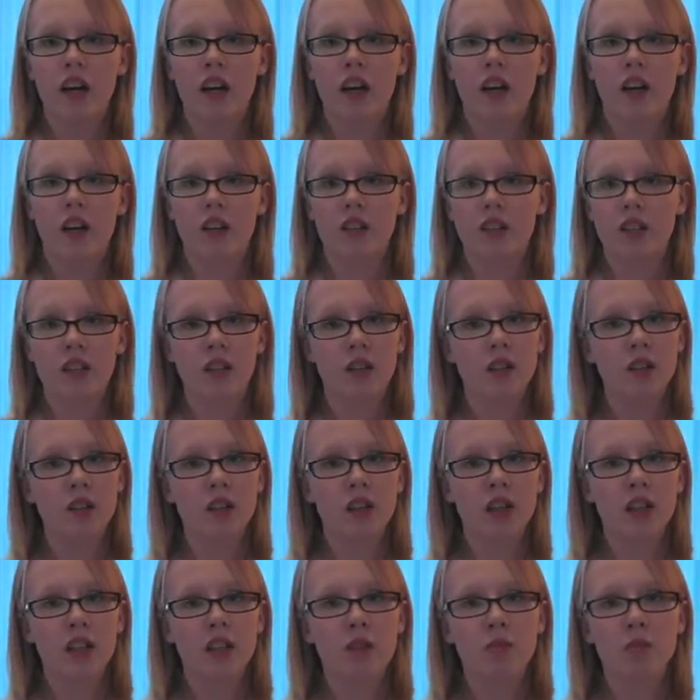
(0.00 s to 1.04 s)
and I'll still
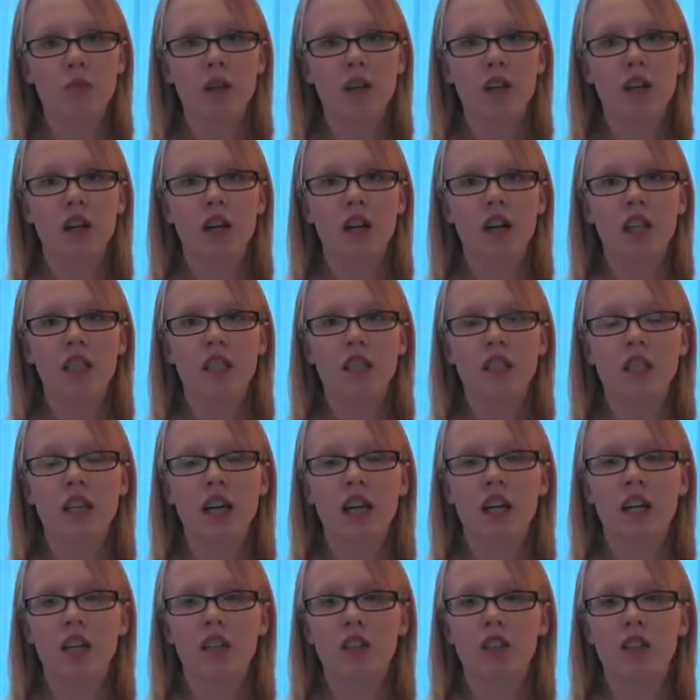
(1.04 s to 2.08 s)
look in the mirror and
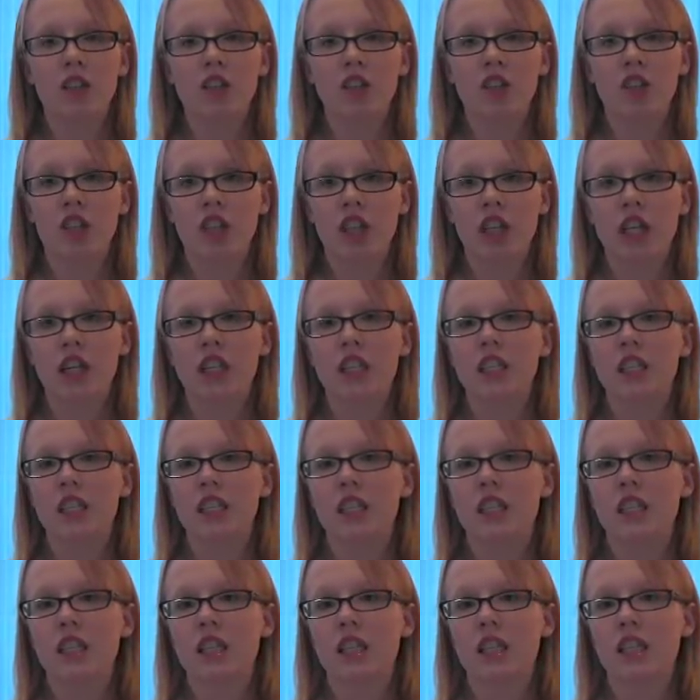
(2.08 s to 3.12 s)
say, geez,
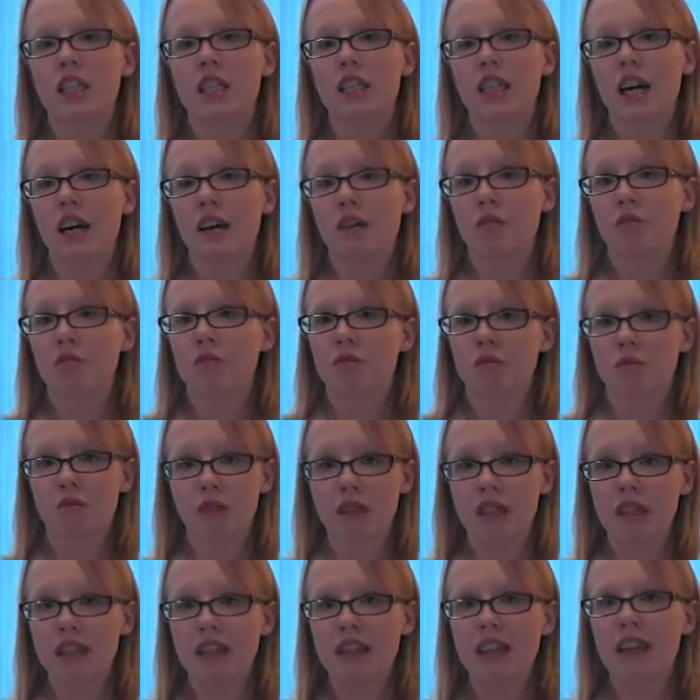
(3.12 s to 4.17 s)
is that
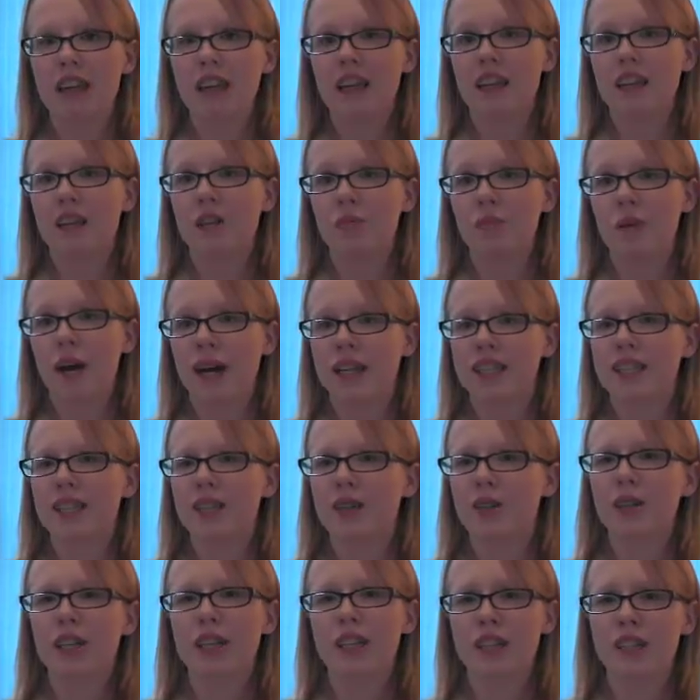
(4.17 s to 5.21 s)
really the best
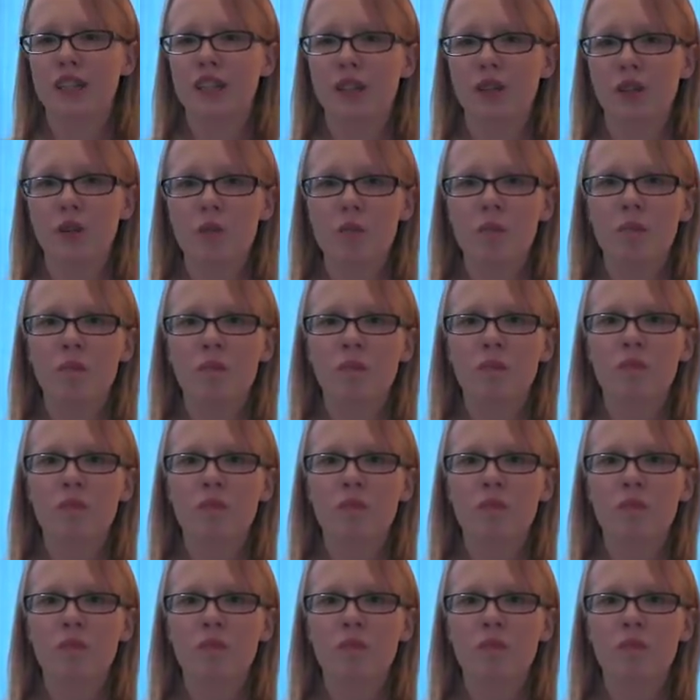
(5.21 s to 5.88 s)
you can do?